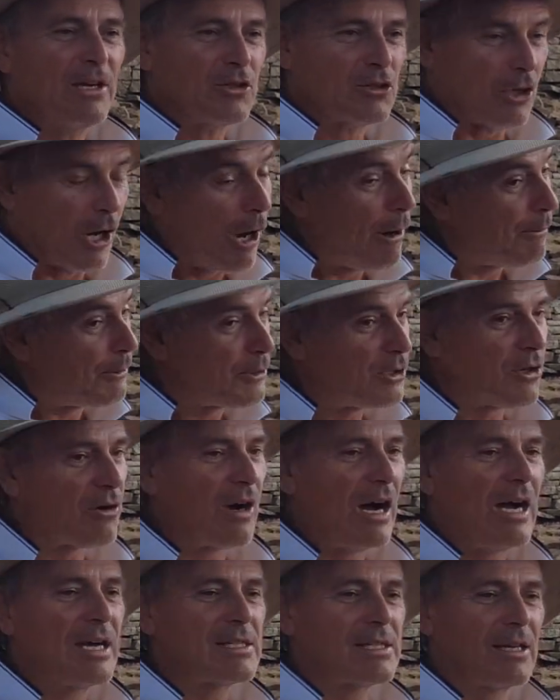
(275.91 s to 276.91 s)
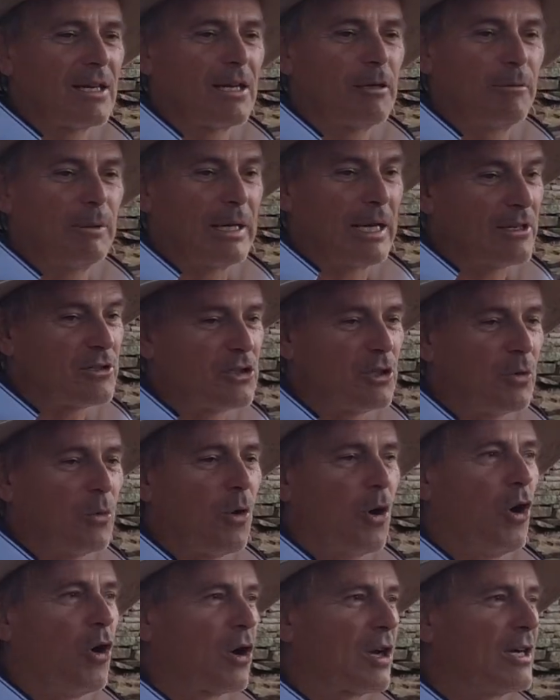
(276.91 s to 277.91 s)
to open your eyes a little bit as you
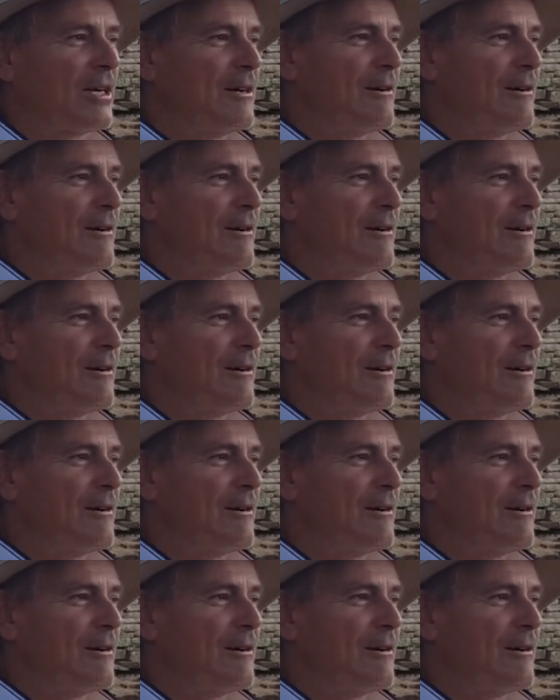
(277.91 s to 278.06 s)
walk.